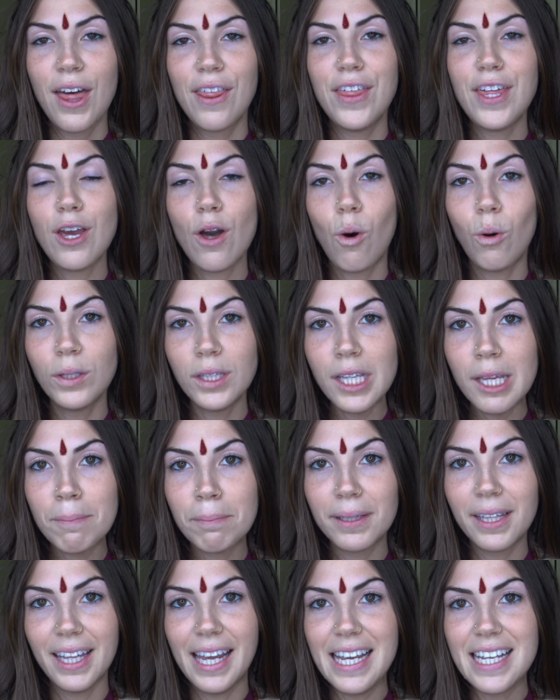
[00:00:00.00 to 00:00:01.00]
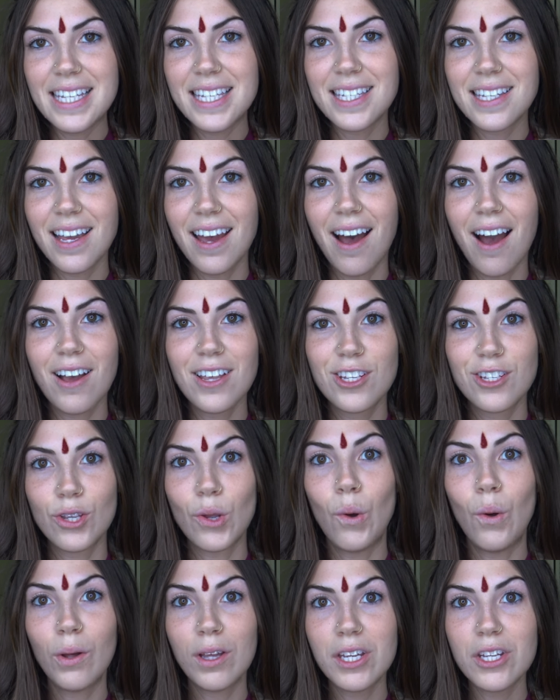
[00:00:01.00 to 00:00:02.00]
the only place a
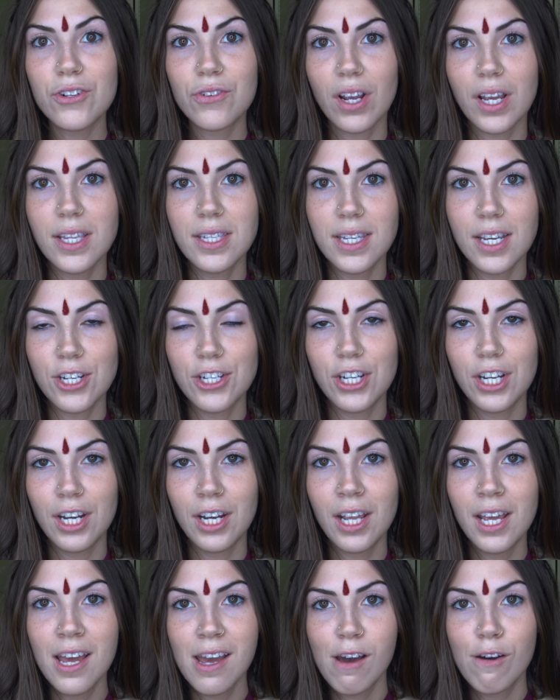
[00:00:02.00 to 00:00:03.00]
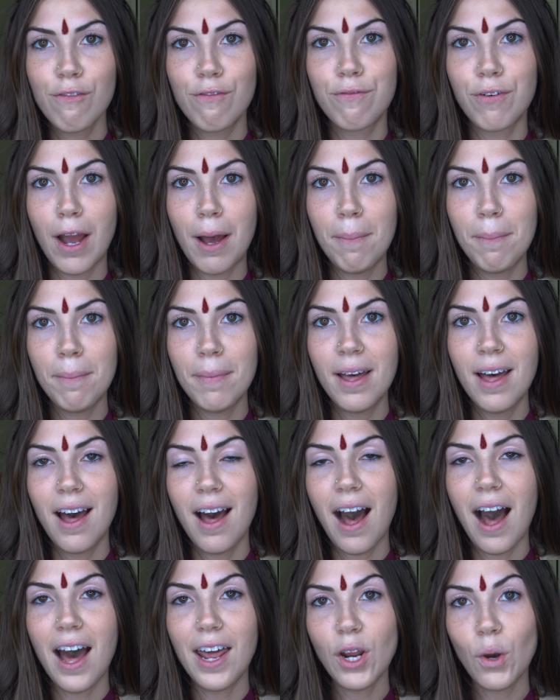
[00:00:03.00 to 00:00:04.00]
soul can transition from
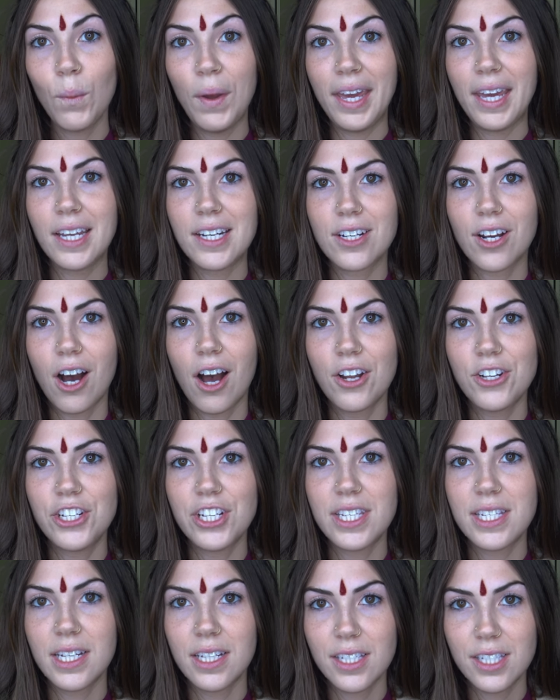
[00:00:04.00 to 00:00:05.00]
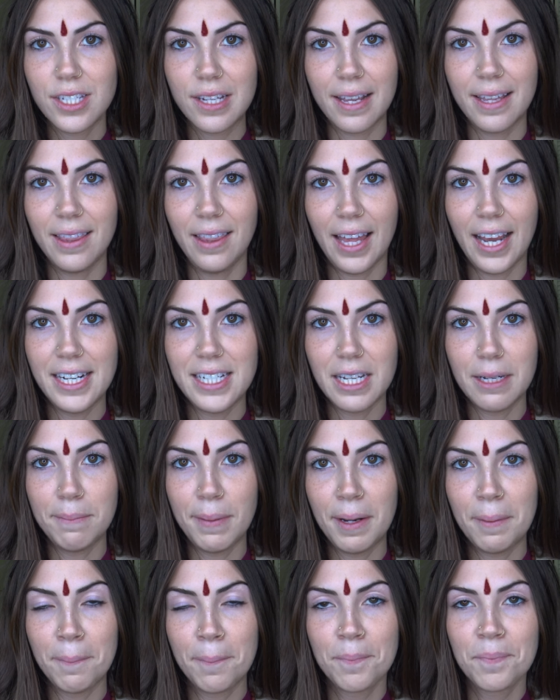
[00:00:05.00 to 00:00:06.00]
unawakened consciousness to
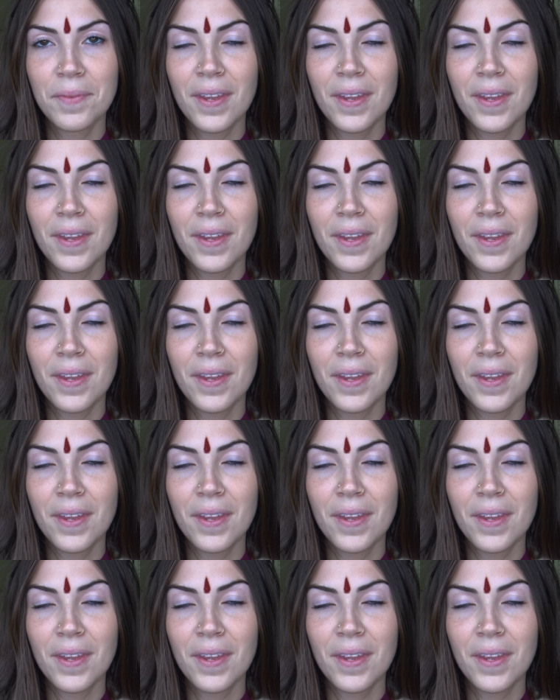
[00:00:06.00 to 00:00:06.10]
enlightenment.